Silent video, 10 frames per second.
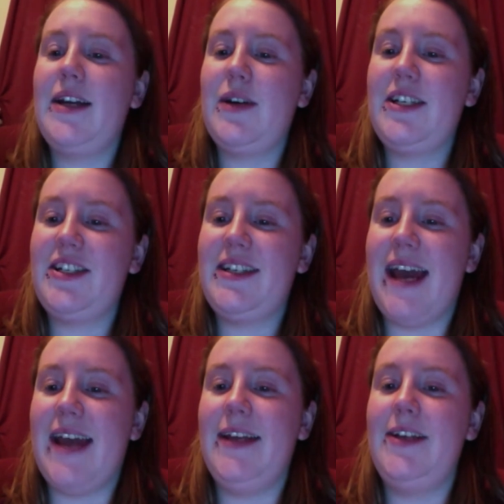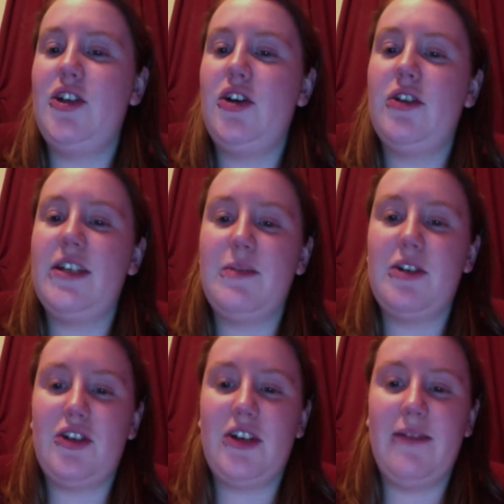Question 10. Is your Christmas
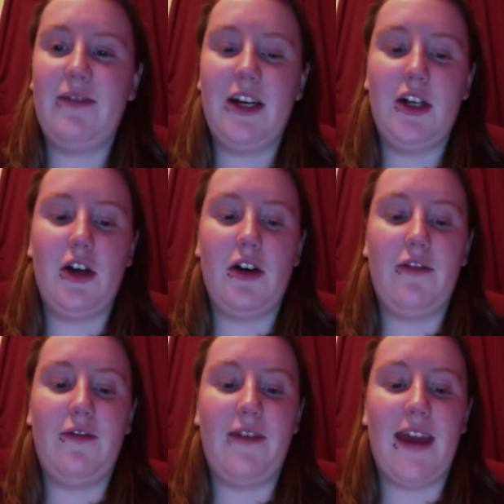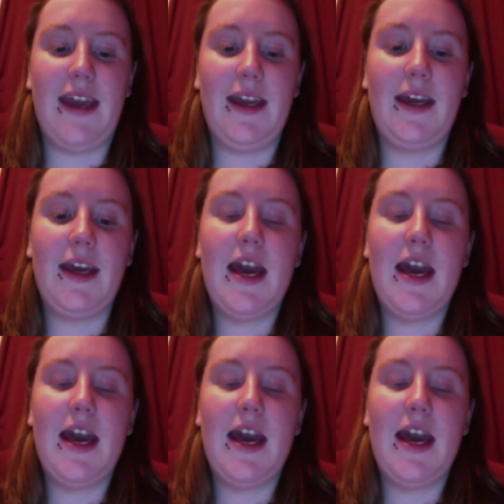tree real or fake?